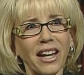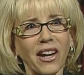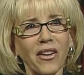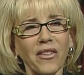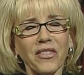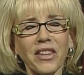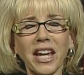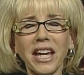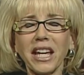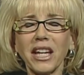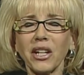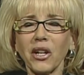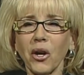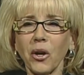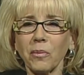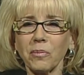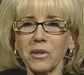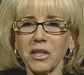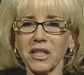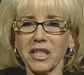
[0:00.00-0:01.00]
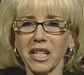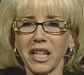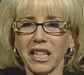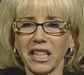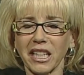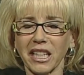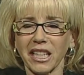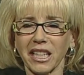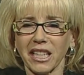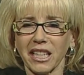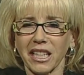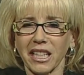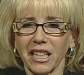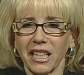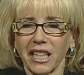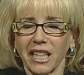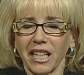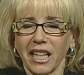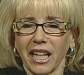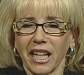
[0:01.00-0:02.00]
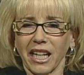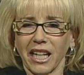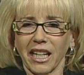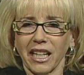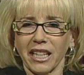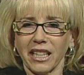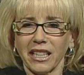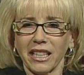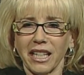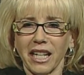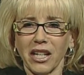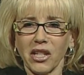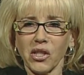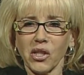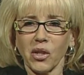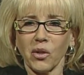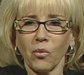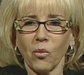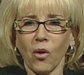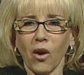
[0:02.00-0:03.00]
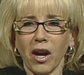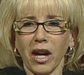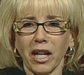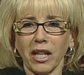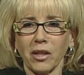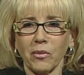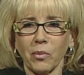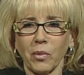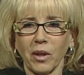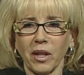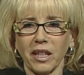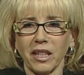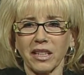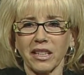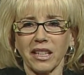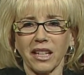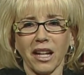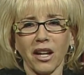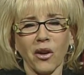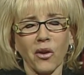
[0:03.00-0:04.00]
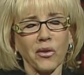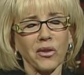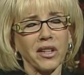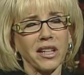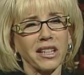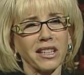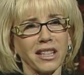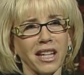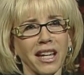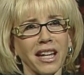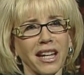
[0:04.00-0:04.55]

Yeah, they had hoped to take it. Uh, nationwide, but I don't think